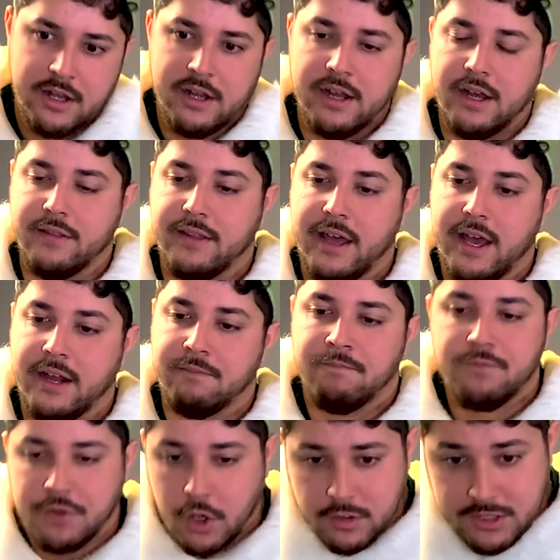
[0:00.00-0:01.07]
And then
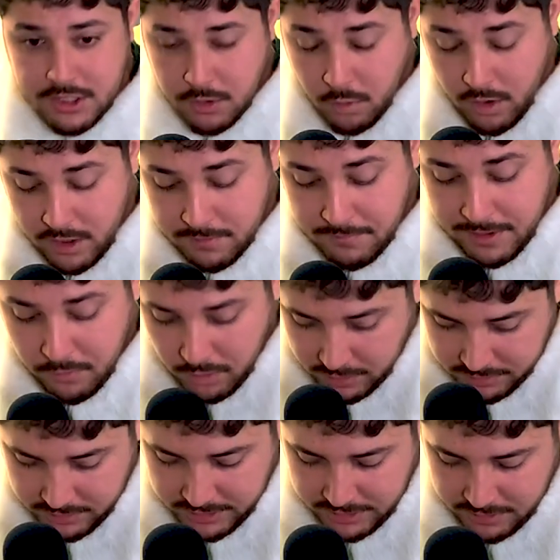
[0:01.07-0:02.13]
13-1 in my
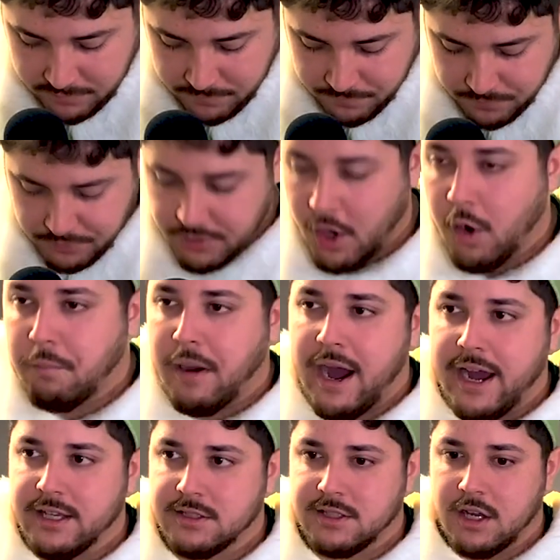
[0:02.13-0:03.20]
1 league. No
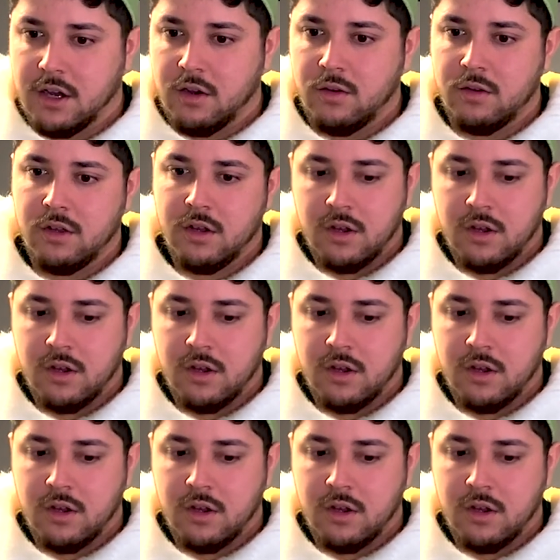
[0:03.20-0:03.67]
buys, though.